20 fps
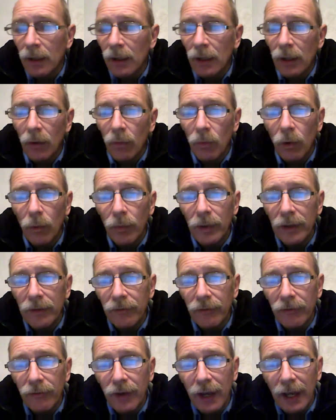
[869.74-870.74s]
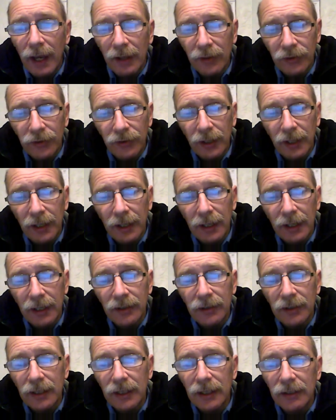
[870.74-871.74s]
What we in fact see is
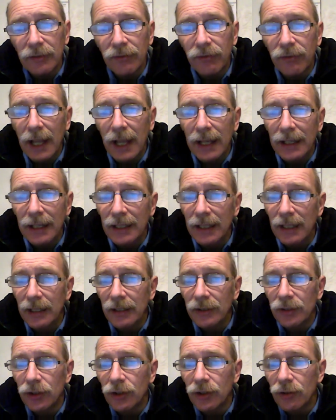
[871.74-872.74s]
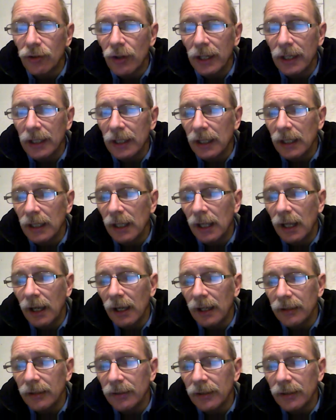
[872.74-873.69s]
these flat, straight lines.